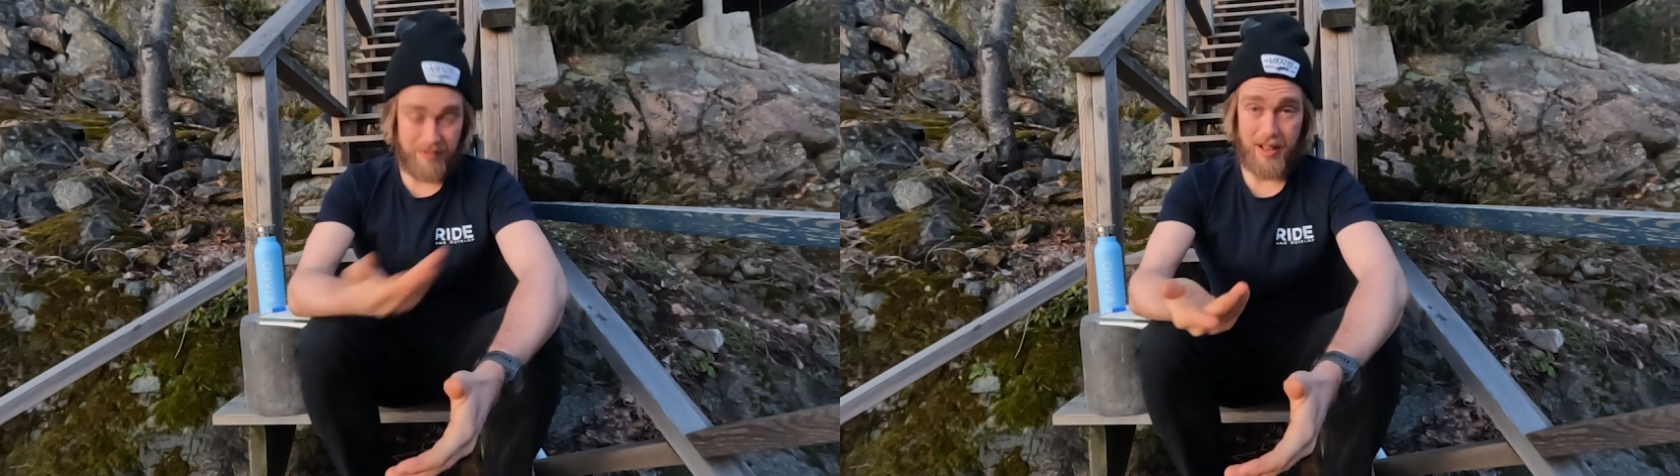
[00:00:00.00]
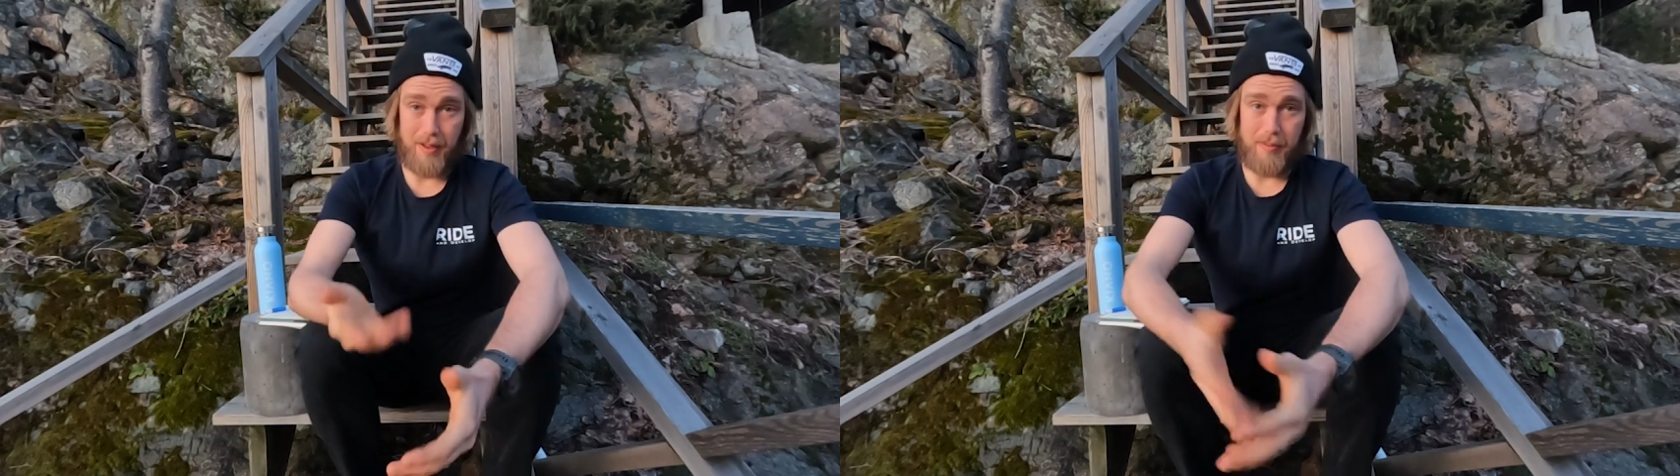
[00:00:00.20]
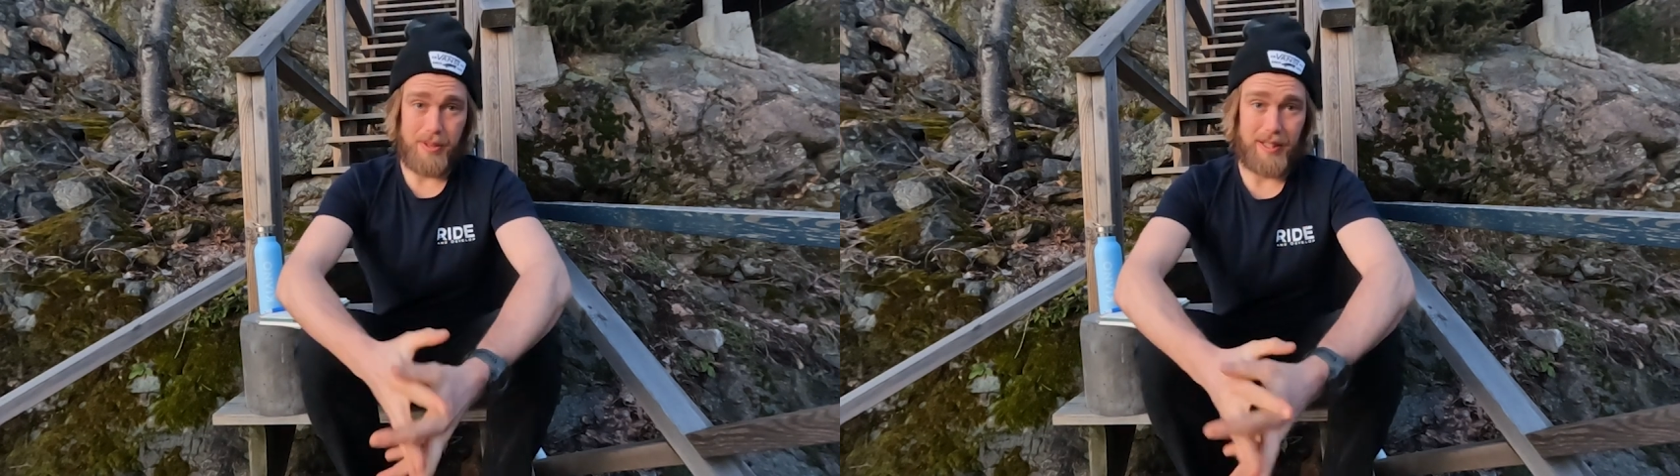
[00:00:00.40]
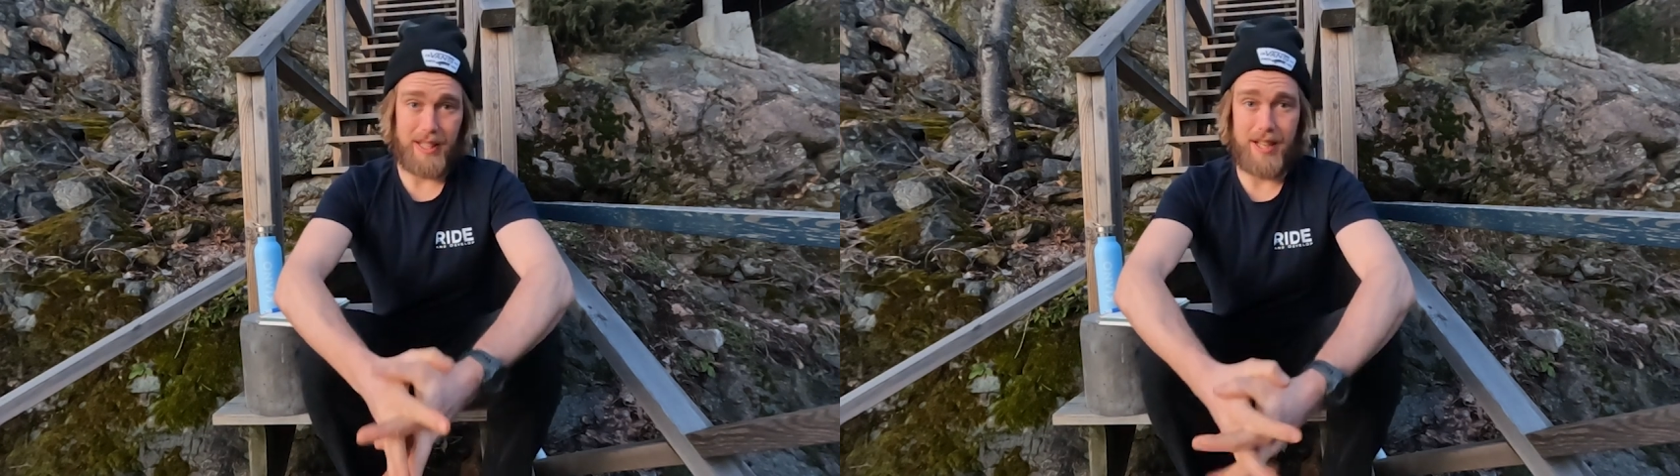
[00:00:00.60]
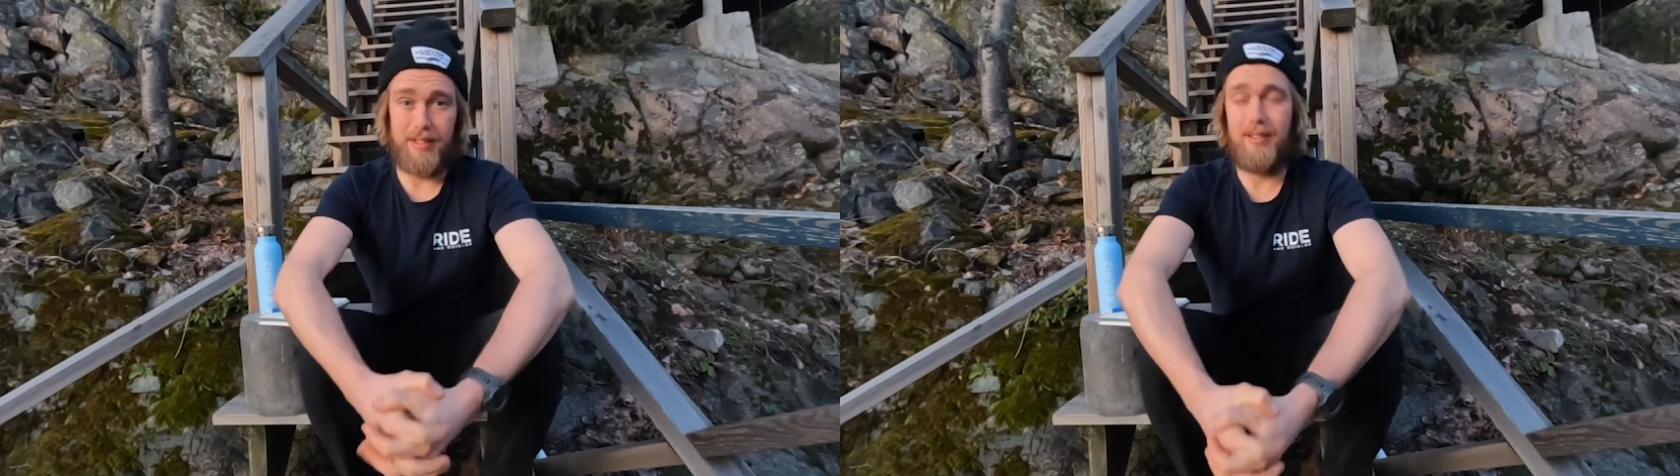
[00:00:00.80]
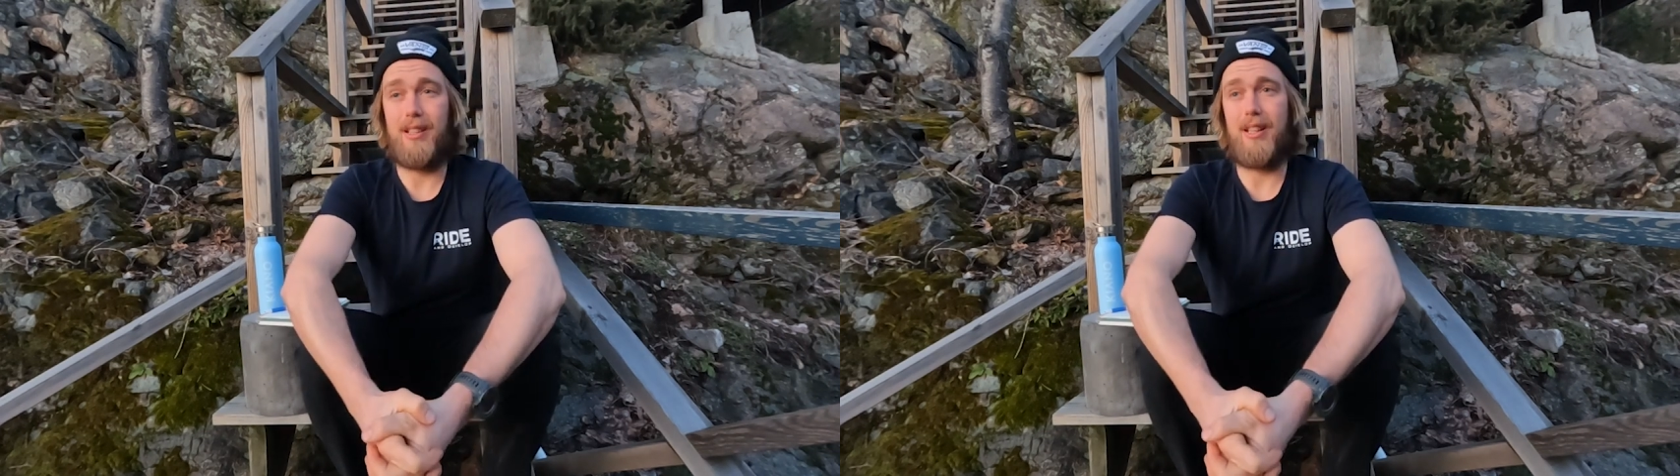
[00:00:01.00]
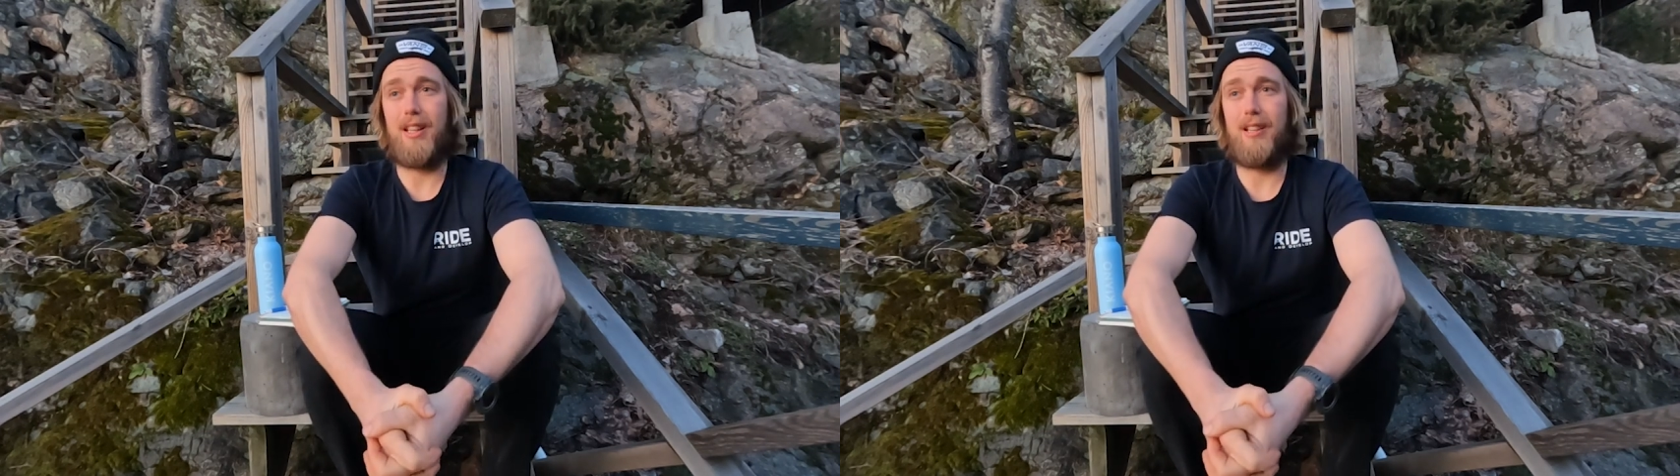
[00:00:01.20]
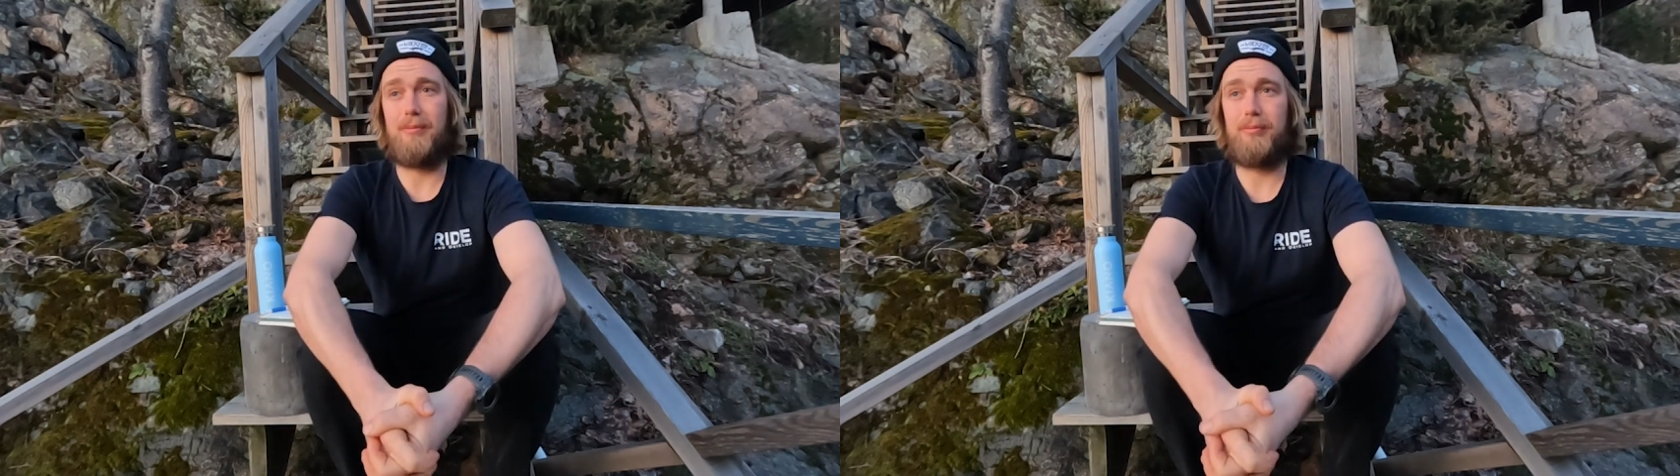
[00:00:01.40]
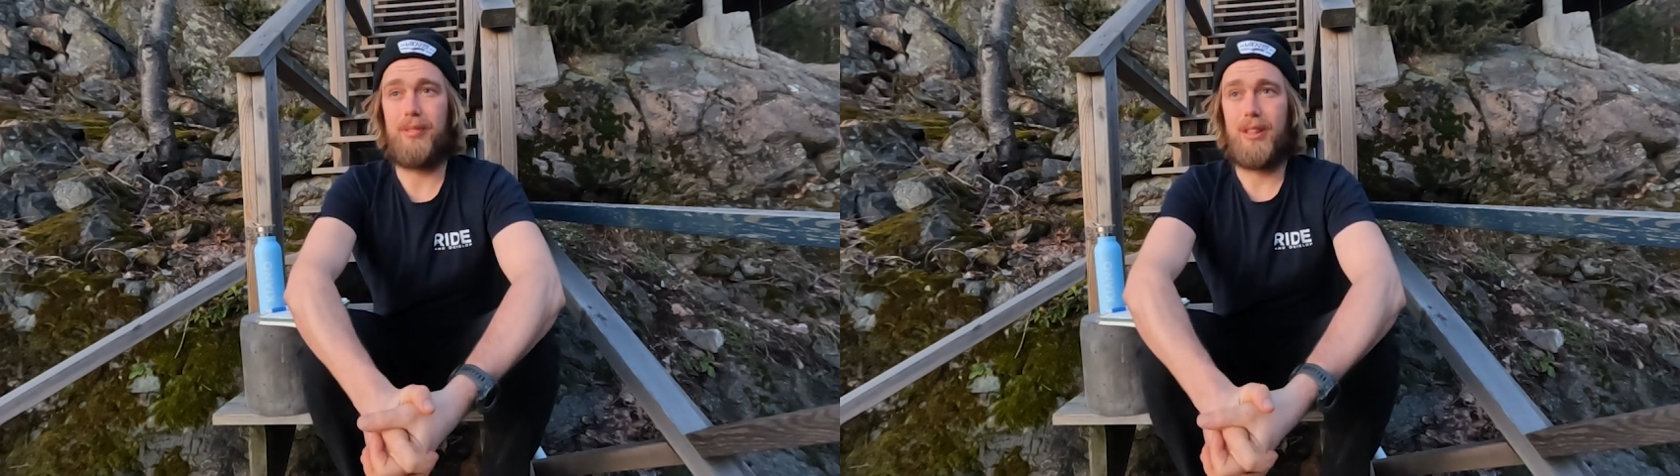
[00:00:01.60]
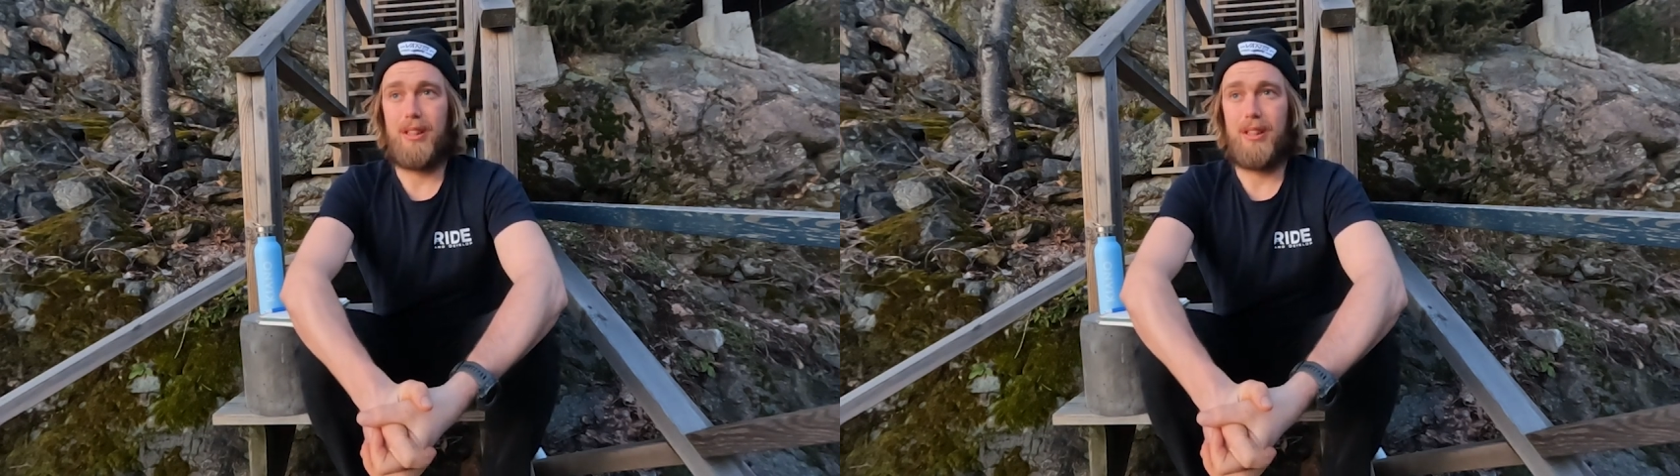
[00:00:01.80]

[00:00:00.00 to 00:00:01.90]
Develop again.